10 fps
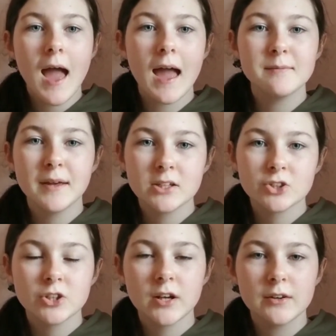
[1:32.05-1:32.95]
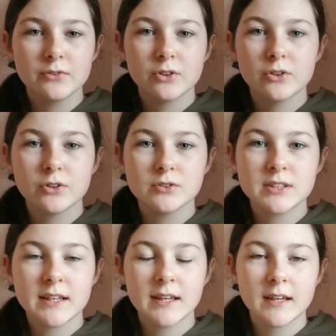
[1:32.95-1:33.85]
And make sure if you're
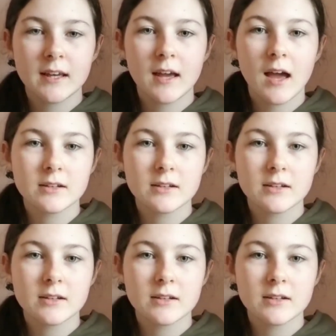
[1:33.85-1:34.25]
using